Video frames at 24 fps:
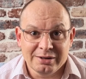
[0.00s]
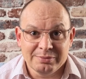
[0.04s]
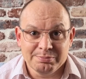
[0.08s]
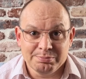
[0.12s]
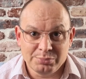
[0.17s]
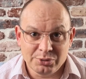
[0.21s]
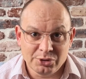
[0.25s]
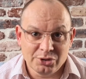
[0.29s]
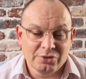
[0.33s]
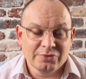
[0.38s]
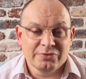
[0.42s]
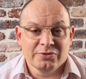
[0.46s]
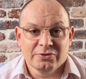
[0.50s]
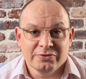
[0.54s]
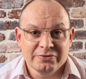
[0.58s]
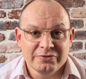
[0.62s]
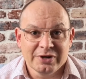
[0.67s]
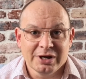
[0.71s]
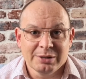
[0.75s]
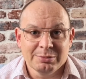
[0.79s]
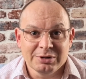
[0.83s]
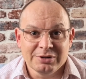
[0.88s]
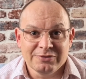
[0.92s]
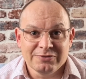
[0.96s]
beautiful
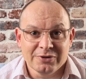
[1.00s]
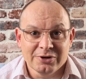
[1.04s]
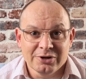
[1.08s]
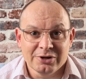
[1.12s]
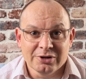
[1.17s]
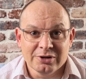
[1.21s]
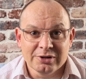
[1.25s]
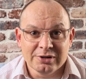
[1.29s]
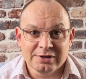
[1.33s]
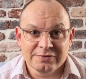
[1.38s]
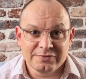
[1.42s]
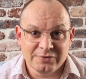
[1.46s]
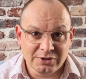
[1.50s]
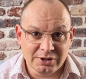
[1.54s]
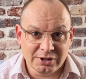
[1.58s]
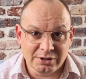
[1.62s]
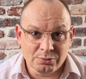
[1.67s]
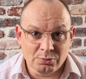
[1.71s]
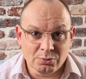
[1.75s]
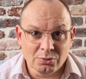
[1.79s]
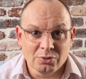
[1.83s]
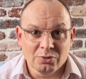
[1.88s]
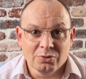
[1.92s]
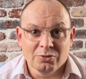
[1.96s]
family photos, for their
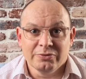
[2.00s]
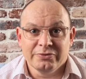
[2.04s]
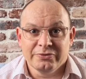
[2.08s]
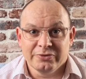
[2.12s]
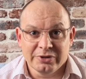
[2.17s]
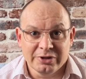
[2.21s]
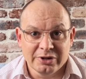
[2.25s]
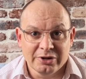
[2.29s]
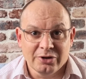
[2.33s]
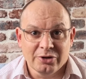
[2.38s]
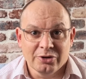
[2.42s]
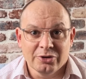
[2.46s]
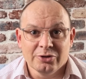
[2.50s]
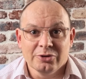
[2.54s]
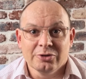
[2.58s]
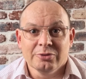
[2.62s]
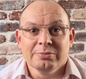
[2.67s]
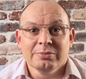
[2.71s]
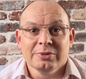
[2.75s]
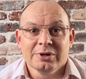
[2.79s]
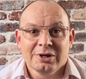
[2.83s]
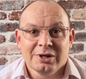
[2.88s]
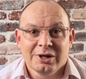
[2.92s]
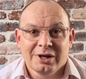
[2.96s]
wall, for their
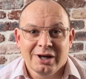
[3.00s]
home,